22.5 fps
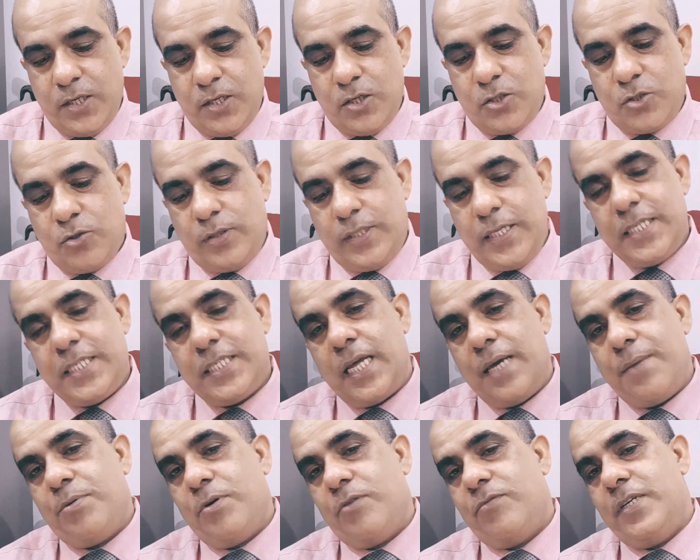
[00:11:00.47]
So these
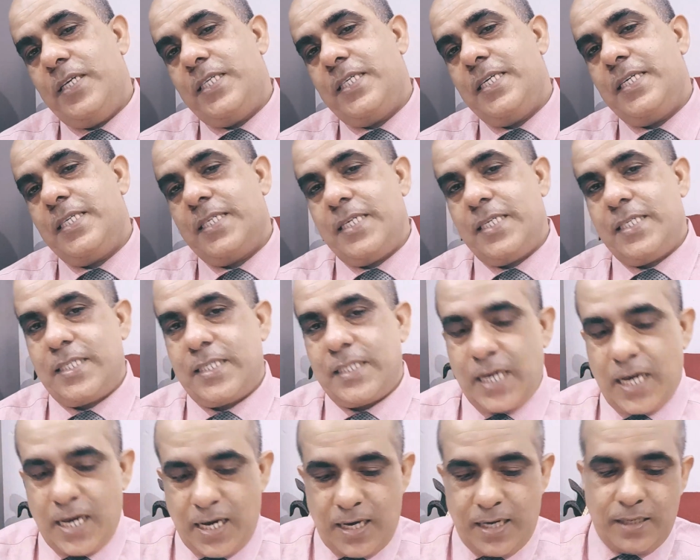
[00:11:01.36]
type of diseases
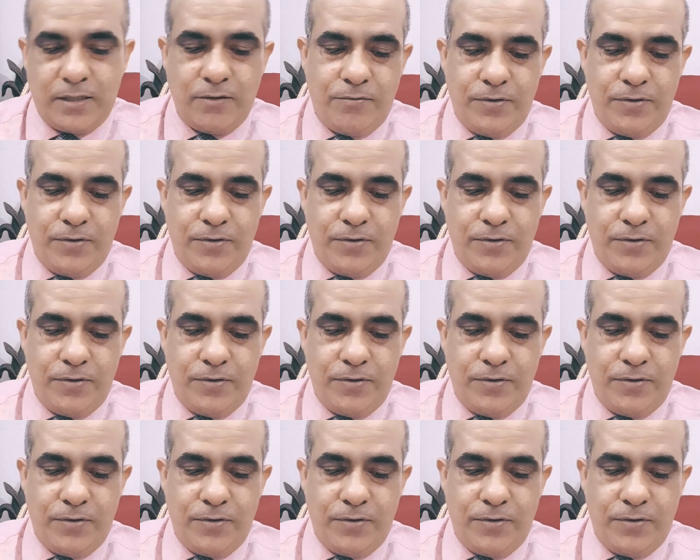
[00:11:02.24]
are the